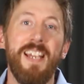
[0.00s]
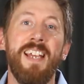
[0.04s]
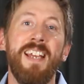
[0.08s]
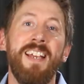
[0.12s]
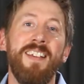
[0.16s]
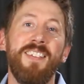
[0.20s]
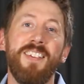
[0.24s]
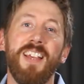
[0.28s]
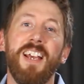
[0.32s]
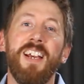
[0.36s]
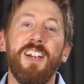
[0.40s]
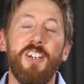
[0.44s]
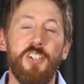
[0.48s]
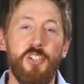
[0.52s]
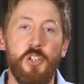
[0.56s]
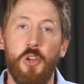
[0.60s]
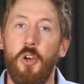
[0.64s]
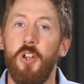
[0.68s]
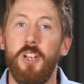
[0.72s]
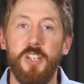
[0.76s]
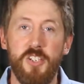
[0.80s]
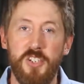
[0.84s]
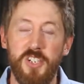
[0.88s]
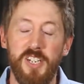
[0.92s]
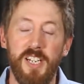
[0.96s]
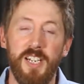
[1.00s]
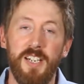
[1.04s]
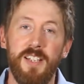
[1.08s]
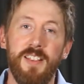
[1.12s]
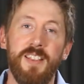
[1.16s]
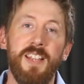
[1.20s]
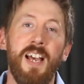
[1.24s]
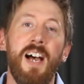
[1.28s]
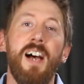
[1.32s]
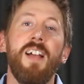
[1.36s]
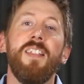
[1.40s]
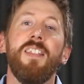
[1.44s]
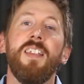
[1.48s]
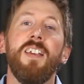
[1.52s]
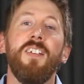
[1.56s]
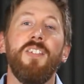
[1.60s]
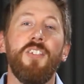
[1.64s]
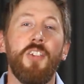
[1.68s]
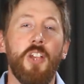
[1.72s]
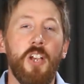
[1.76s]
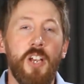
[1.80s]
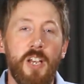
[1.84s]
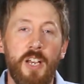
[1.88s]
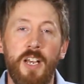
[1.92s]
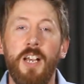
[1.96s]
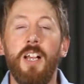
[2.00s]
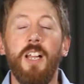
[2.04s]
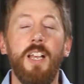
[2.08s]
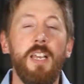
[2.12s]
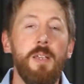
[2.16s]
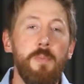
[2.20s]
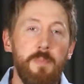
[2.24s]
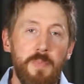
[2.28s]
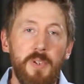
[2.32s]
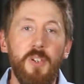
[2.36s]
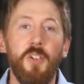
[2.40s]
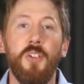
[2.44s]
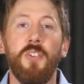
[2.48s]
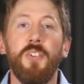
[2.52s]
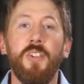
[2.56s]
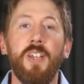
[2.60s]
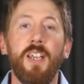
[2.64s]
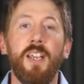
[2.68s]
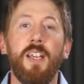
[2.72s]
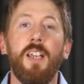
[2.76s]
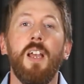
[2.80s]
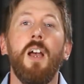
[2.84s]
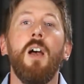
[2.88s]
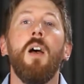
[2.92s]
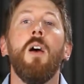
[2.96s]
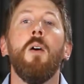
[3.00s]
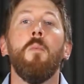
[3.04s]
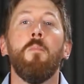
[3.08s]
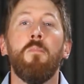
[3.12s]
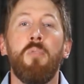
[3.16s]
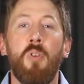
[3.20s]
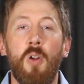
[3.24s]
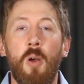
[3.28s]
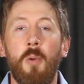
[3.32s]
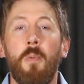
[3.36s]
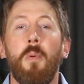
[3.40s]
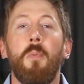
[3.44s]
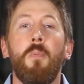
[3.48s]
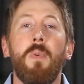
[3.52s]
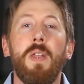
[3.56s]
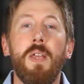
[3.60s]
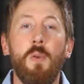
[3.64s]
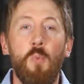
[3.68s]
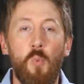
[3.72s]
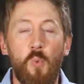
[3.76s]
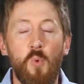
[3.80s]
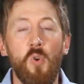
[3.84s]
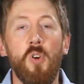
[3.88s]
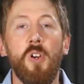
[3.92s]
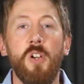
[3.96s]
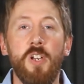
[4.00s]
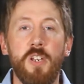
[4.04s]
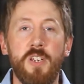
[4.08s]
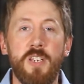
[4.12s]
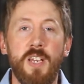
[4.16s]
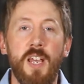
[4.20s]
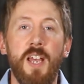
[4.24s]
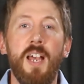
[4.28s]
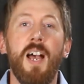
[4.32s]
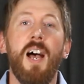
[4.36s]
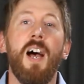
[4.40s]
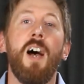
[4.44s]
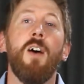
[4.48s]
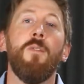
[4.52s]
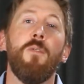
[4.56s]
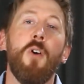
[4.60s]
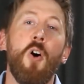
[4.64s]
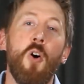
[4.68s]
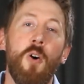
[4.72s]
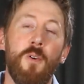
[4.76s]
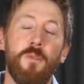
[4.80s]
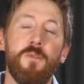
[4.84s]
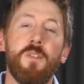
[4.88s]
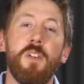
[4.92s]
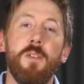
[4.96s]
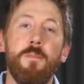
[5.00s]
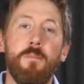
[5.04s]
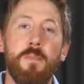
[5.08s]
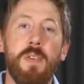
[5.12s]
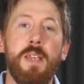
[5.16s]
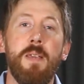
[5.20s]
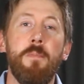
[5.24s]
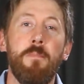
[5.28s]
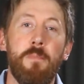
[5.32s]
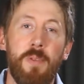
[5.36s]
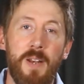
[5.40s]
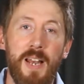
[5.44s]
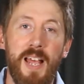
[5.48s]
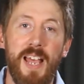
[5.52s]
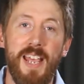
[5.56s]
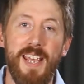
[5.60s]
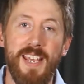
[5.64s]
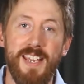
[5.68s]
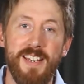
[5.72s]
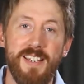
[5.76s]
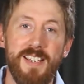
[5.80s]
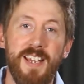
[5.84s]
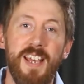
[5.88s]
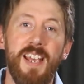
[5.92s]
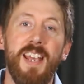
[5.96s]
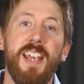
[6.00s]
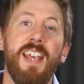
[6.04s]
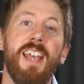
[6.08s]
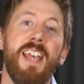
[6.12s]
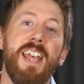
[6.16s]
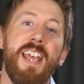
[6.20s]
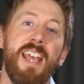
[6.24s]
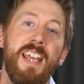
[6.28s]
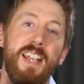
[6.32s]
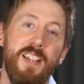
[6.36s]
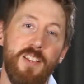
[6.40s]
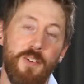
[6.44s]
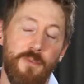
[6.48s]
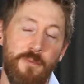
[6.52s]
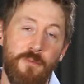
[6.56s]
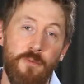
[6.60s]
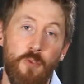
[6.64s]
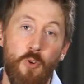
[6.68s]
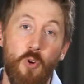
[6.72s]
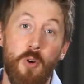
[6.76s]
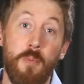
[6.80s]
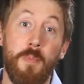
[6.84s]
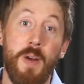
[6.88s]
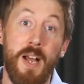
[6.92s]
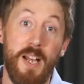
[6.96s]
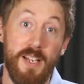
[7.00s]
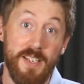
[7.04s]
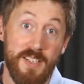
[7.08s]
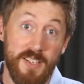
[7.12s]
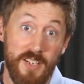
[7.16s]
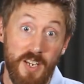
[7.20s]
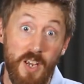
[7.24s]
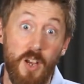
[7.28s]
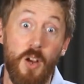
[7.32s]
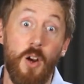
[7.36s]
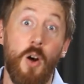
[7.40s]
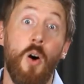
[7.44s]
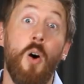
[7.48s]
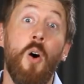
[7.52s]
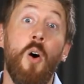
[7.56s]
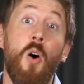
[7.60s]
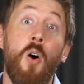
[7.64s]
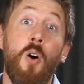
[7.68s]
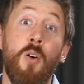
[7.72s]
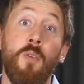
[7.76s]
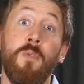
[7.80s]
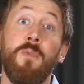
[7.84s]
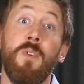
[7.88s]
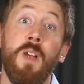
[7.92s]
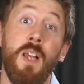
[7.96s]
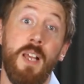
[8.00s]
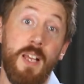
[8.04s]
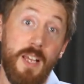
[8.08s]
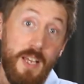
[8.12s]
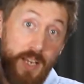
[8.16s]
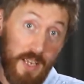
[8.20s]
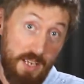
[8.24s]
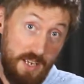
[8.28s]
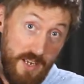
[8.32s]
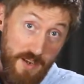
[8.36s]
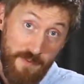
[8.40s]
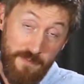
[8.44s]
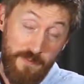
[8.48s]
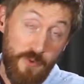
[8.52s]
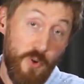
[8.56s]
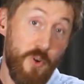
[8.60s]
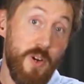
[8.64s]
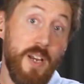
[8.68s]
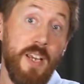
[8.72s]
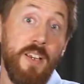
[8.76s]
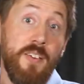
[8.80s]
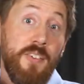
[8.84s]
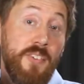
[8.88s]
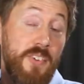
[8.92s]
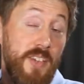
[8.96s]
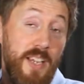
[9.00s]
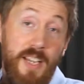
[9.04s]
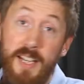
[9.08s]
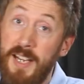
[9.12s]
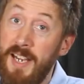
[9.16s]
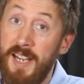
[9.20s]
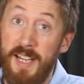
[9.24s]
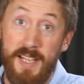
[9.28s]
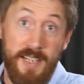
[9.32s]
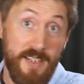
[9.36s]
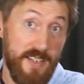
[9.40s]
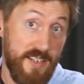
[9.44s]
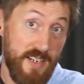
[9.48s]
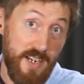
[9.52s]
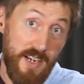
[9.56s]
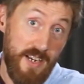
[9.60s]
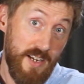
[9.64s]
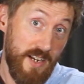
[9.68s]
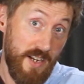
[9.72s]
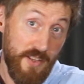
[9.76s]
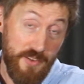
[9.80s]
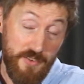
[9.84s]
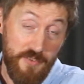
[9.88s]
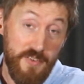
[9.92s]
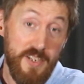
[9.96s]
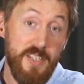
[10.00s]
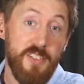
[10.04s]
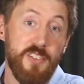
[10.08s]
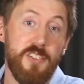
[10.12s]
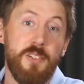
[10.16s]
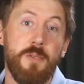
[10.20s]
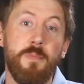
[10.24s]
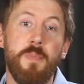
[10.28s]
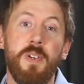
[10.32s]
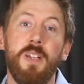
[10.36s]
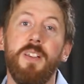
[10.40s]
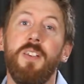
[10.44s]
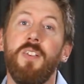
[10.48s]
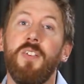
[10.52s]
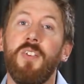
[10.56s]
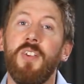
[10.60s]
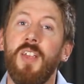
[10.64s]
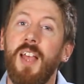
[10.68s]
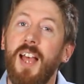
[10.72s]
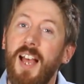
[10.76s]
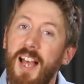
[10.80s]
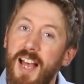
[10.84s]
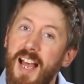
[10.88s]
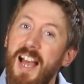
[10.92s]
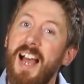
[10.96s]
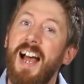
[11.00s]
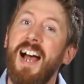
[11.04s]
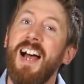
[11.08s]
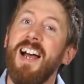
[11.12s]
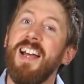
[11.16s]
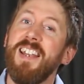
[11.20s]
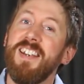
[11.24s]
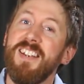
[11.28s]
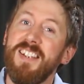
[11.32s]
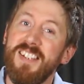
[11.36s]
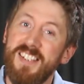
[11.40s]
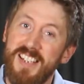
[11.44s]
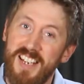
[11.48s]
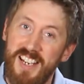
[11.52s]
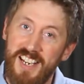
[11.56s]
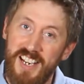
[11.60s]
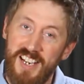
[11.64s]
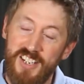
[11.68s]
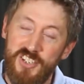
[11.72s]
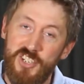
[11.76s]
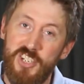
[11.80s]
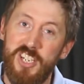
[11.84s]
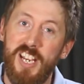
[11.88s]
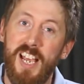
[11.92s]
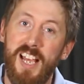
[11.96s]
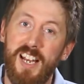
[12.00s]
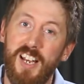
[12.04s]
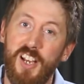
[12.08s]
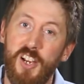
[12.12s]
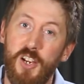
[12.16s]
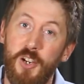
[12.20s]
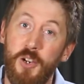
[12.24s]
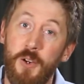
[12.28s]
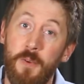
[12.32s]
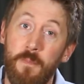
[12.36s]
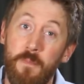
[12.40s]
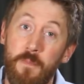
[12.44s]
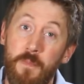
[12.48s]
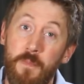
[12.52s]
is acknowledging that this early music probably would have often been played in the format of a voice and other instruments and a cello